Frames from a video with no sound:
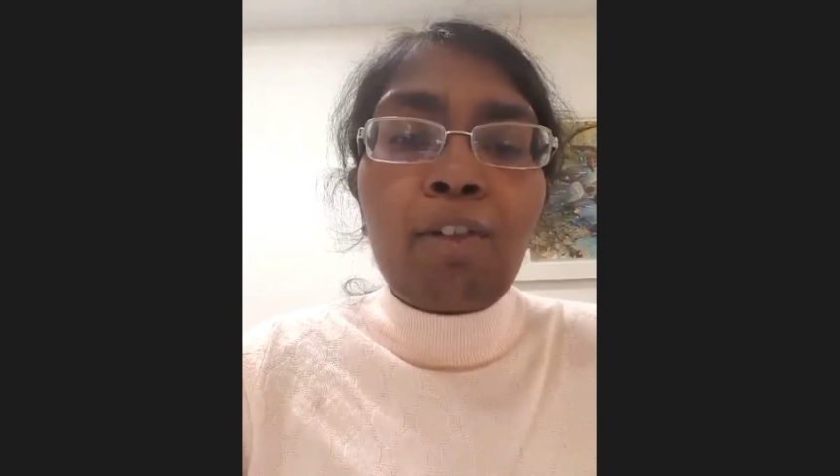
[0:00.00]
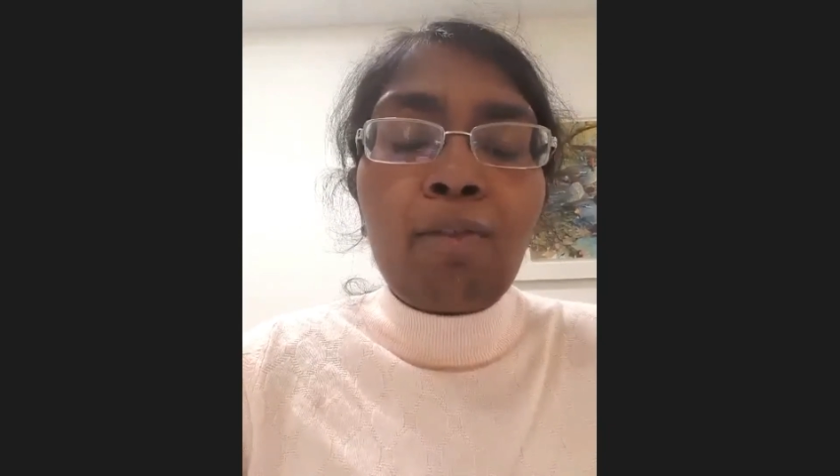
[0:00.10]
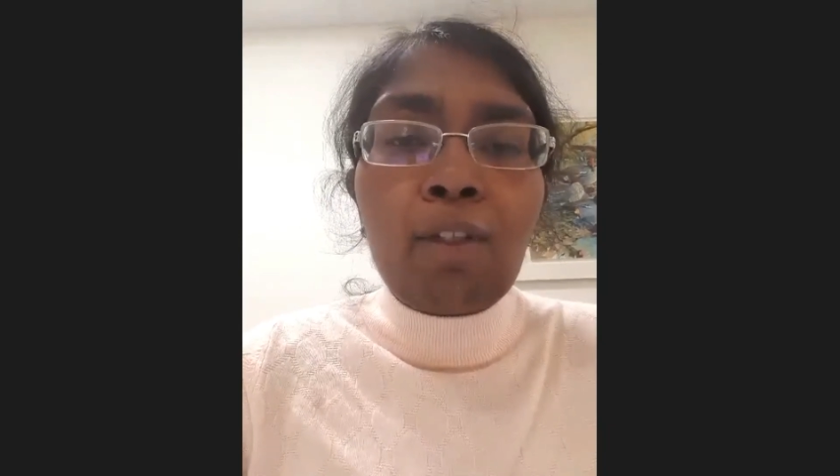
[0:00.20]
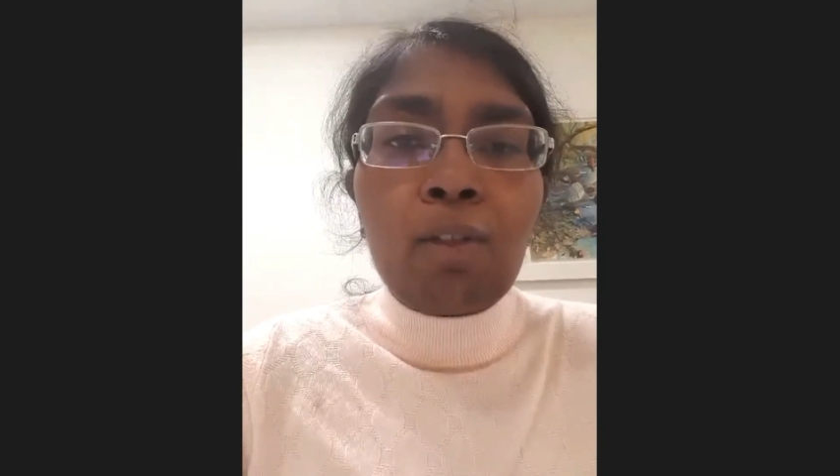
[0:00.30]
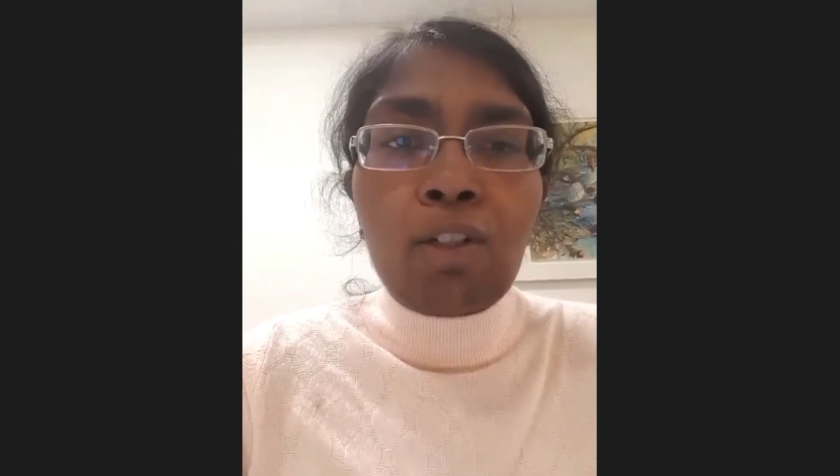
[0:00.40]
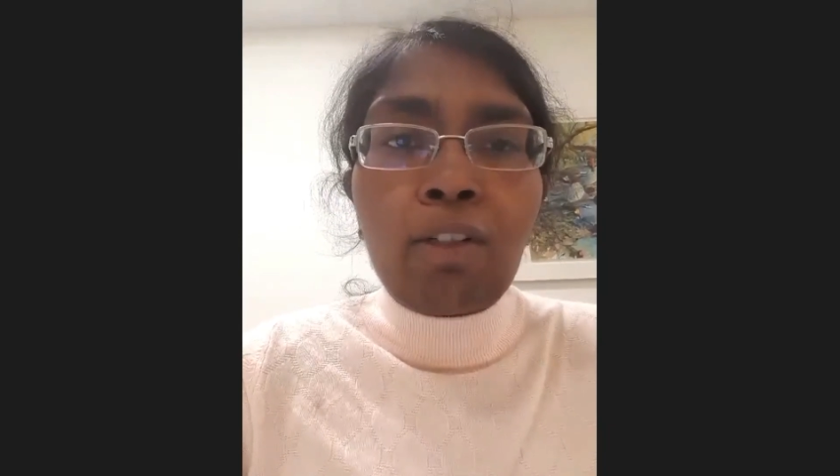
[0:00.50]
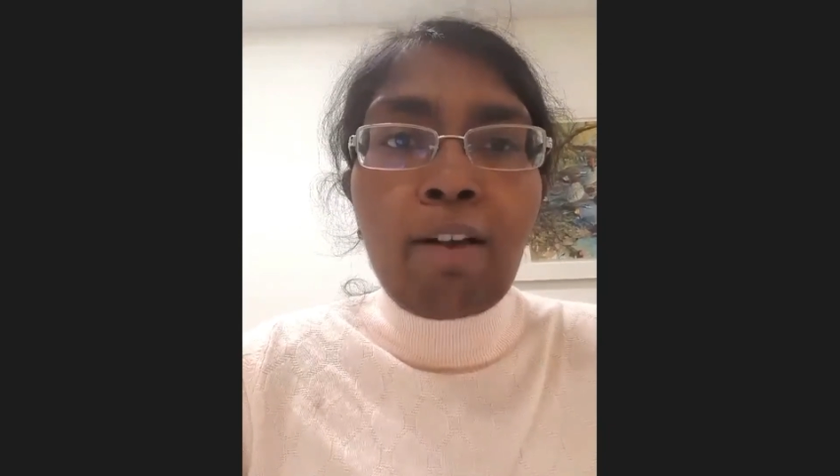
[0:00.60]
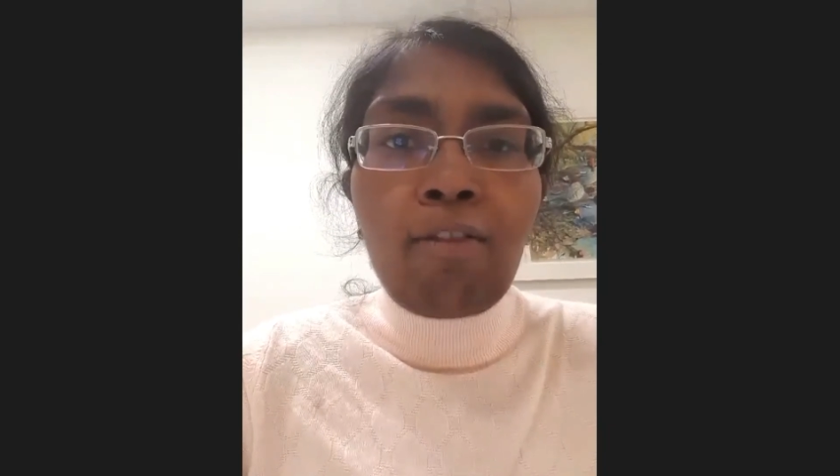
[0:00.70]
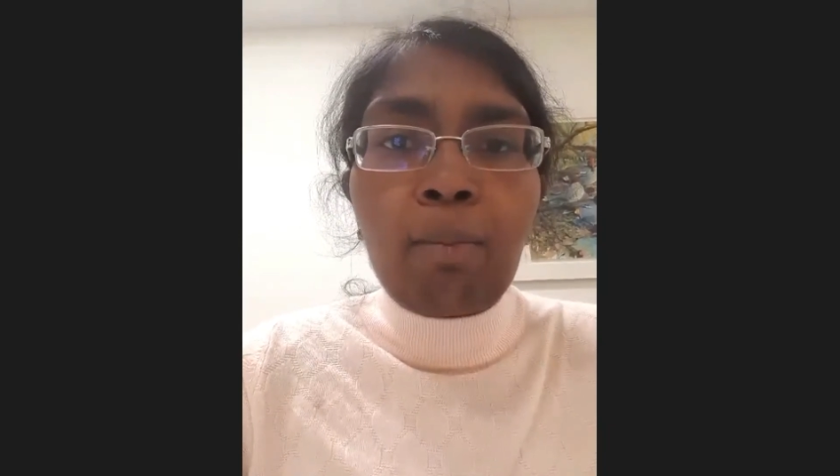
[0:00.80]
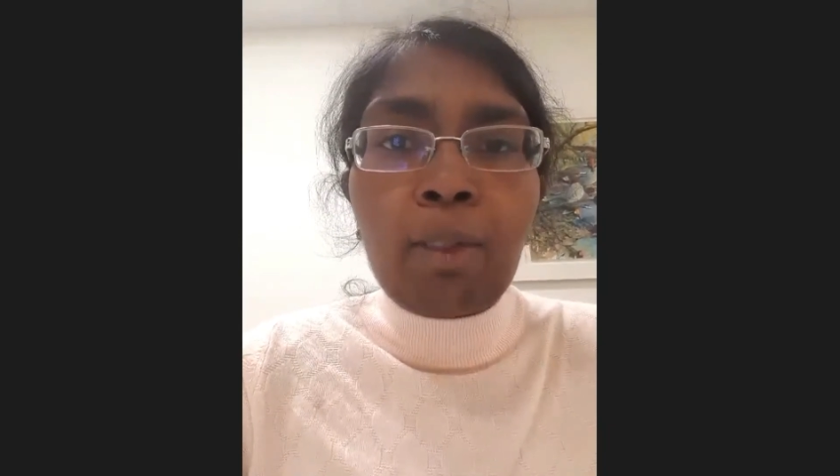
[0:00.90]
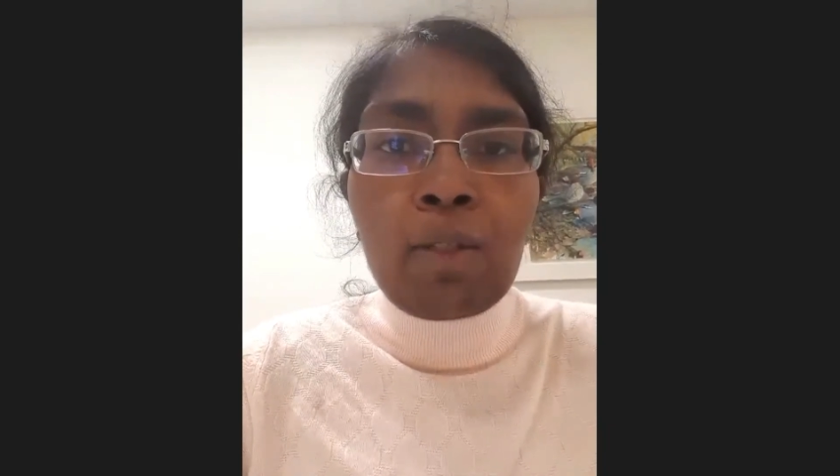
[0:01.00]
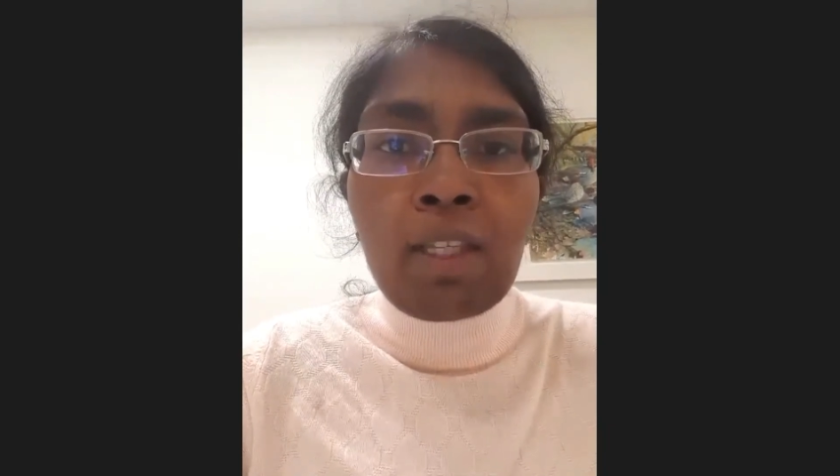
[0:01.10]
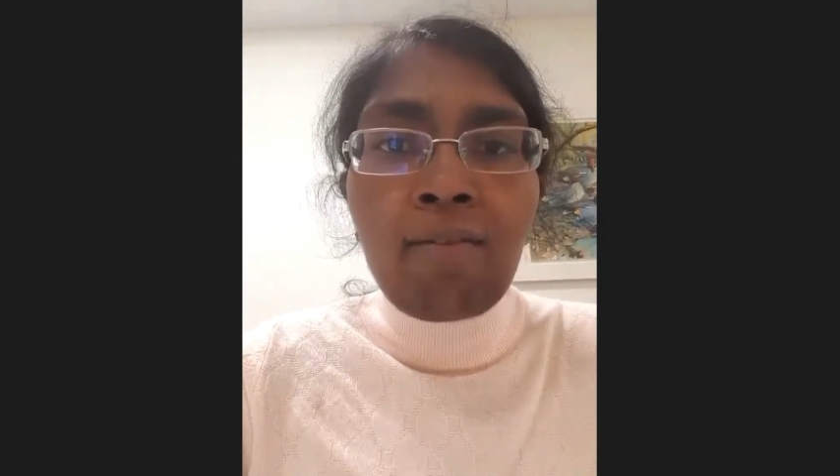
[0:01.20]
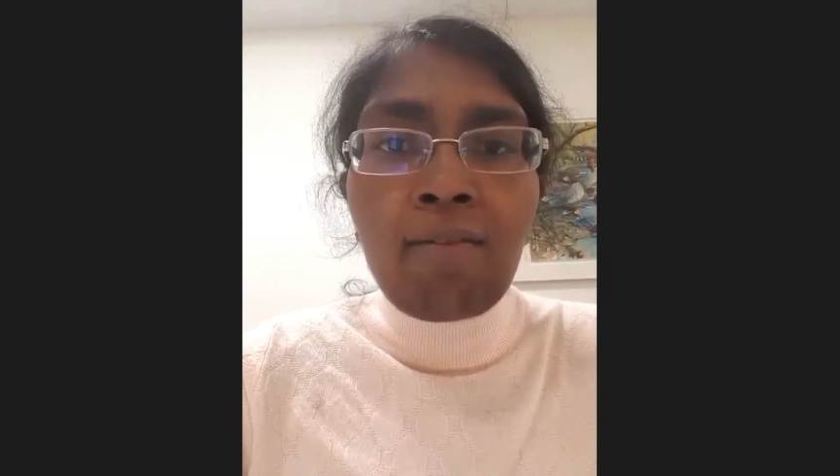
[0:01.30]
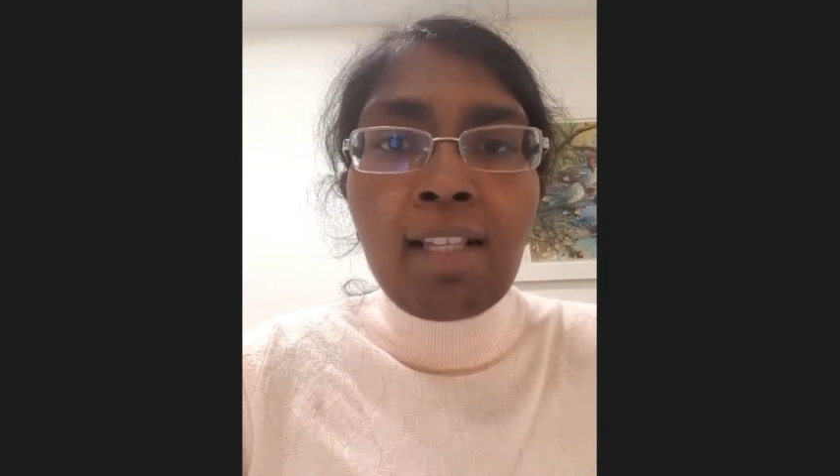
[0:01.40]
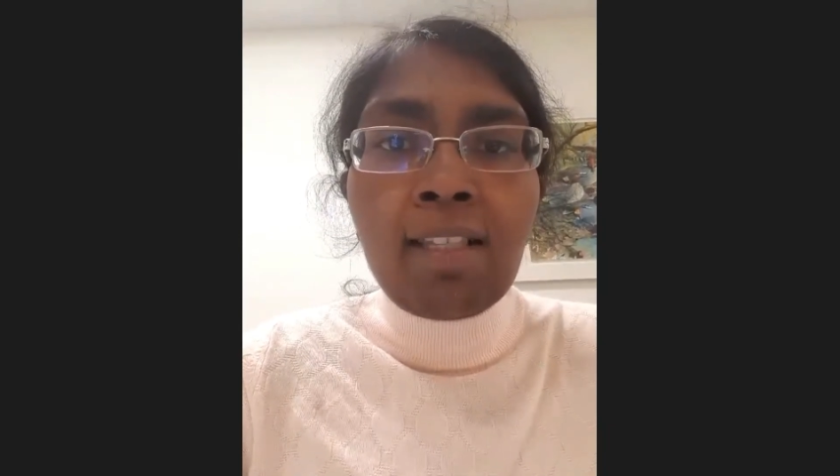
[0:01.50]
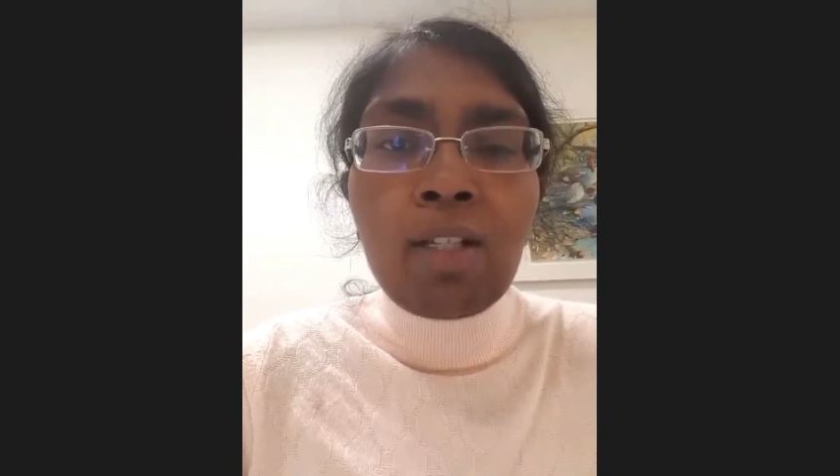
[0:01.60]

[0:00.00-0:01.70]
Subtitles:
for future Live from Lucy events,